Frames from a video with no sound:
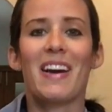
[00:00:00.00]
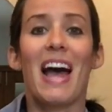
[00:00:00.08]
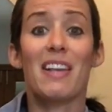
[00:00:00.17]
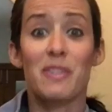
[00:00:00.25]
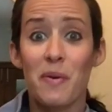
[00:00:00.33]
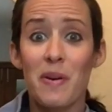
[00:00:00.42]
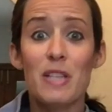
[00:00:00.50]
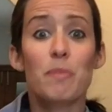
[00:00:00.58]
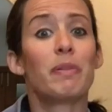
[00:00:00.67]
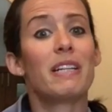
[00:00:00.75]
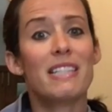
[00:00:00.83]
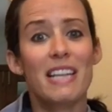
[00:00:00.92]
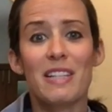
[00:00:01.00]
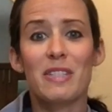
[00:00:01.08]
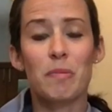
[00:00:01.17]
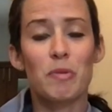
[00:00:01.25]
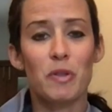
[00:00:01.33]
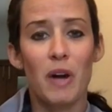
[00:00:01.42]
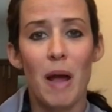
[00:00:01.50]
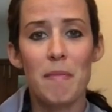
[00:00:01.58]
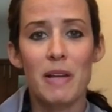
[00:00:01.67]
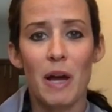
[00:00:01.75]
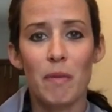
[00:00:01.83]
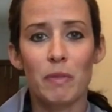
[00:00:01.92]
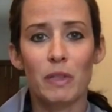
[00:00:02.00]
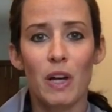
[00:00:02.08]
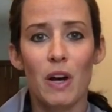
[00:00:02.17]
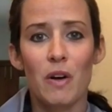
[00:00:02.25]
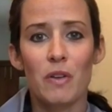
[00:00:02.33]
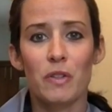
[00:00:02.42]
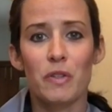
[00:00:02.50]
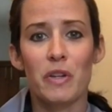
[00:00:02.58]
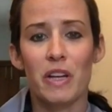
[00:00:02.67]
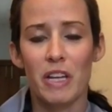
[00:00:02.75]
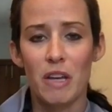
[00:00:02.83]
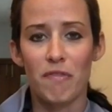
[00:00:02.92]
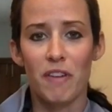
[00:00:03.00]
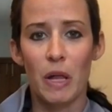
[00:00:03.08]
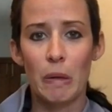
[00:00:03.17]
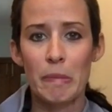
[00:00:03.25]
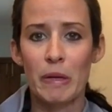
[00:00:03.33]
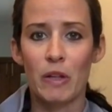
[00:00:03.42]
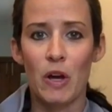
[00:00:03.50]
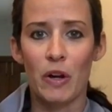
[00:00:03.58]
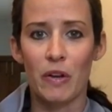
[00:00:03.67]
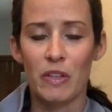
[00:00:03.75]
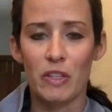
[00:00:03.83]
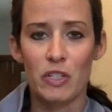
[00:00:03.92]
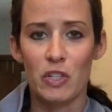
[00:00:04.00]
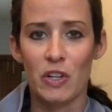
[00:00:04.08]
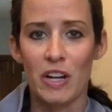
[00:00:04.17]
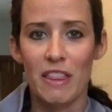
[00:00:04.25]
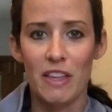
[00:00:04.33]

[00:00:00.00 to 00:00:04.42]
As always, please hit subscribe down below so you can keep following me along on this journey.